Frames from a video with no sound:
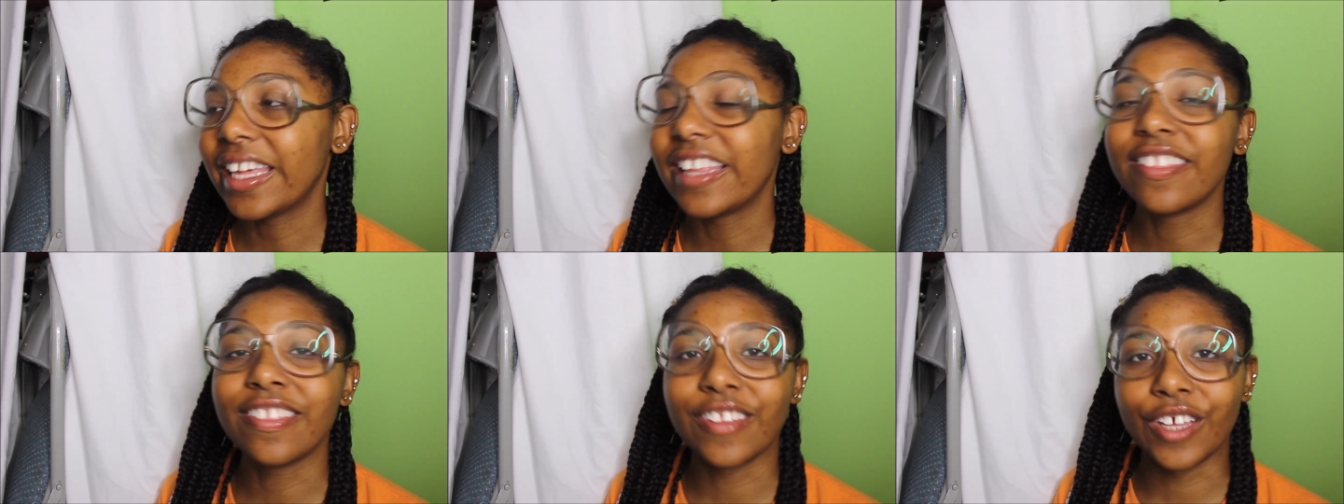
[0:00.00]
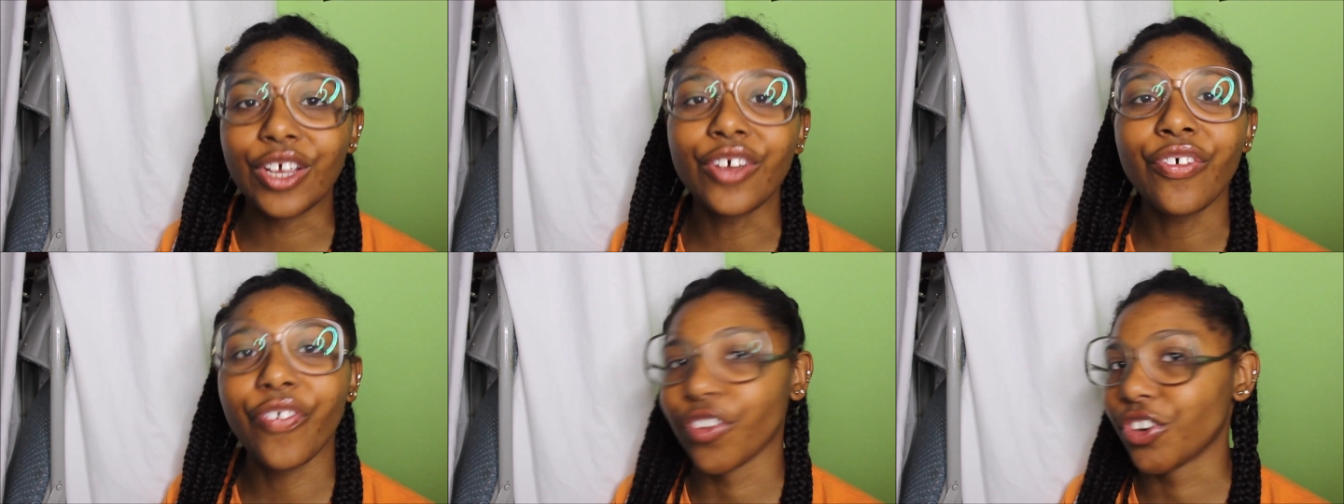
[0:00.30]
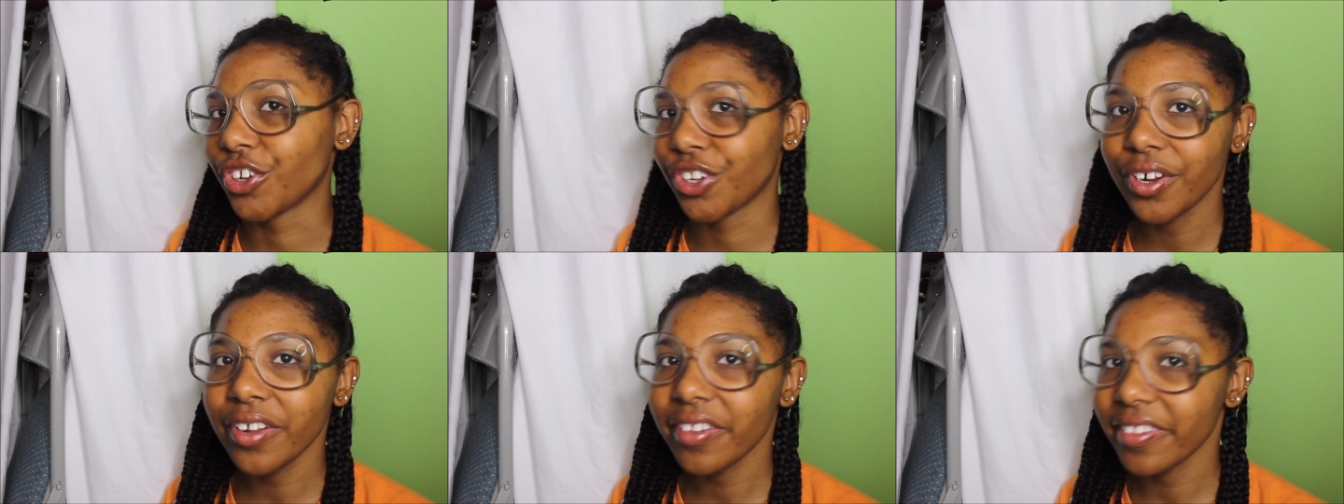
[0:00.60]
and think
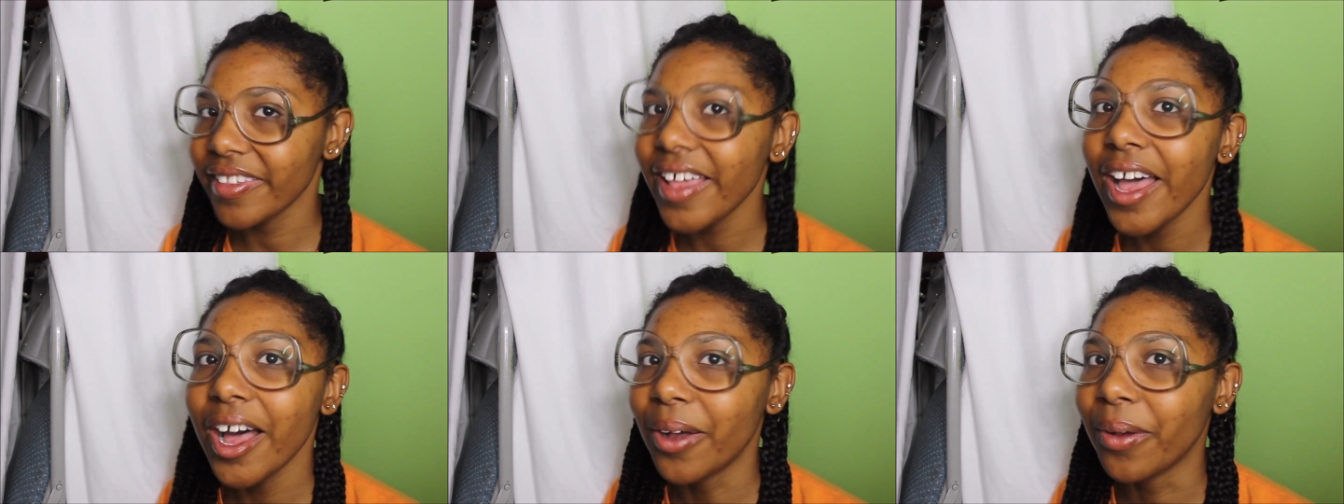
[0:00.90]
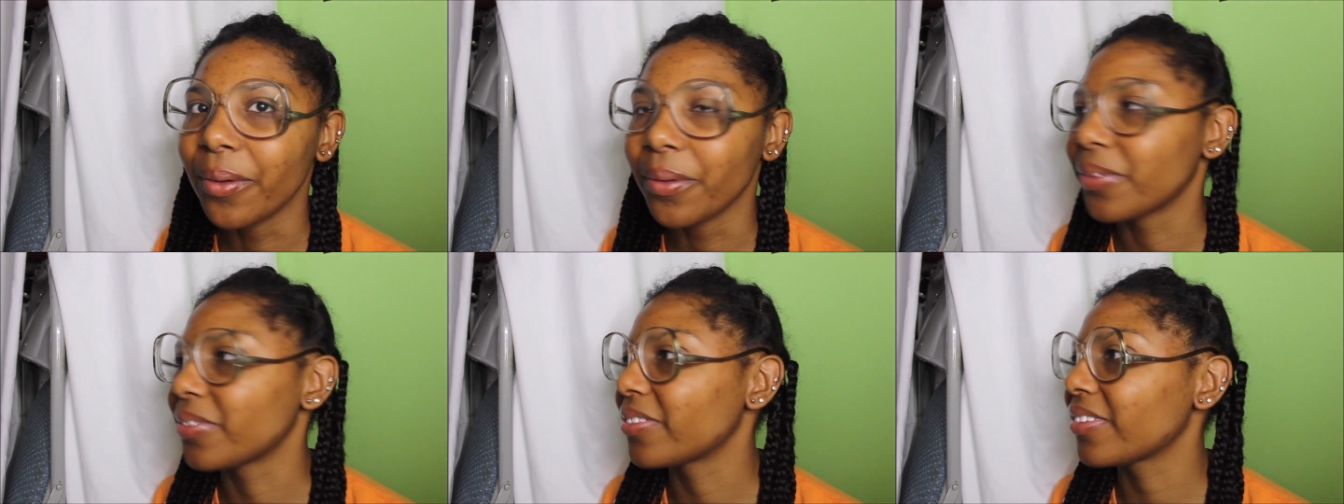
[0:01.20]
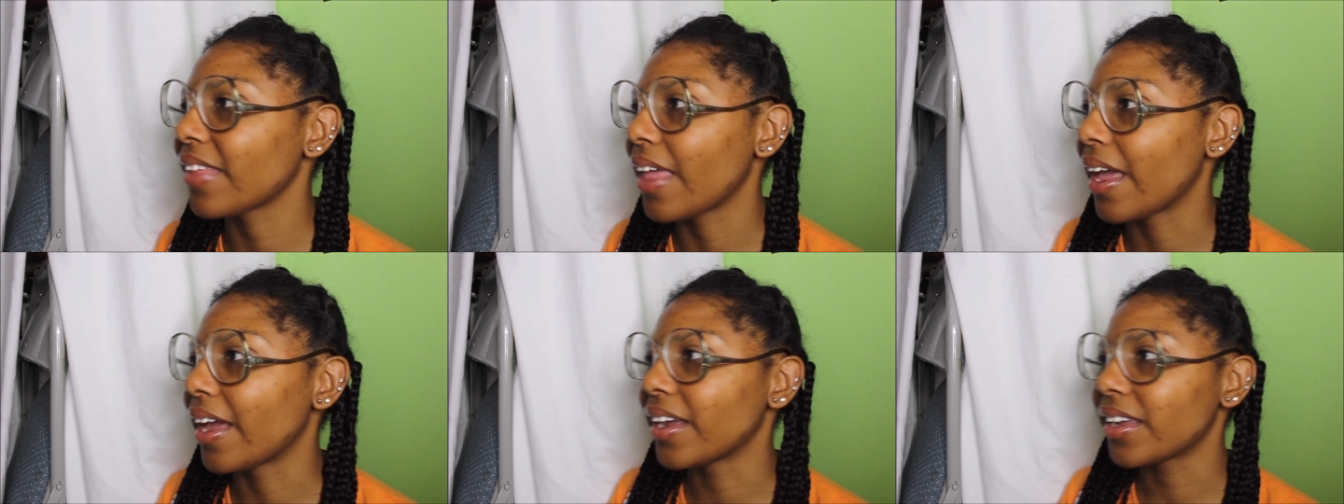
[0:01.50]
for
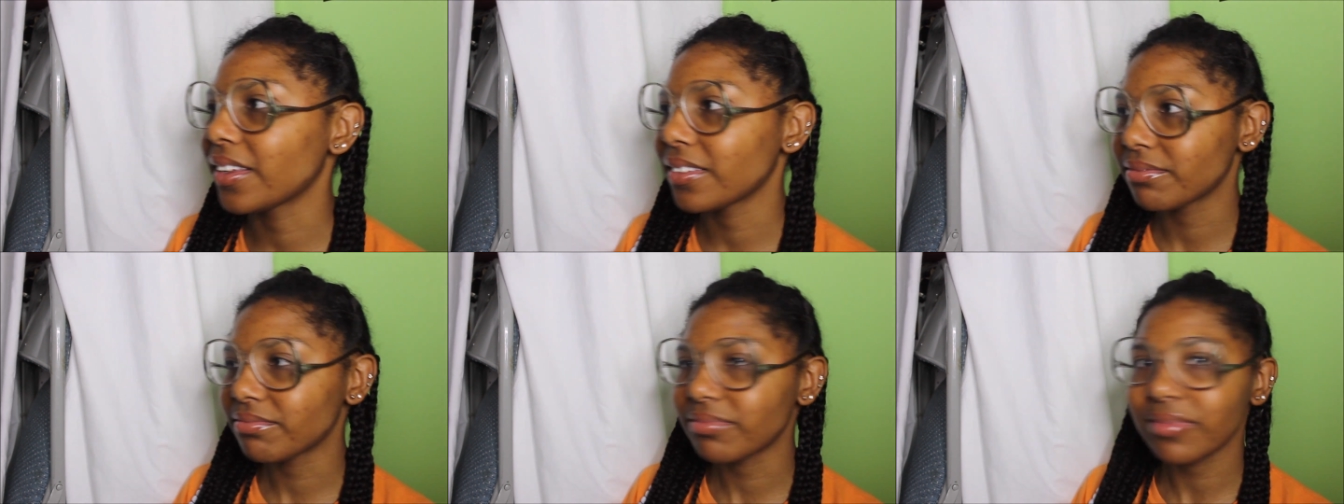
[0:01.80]
yourselves. Like,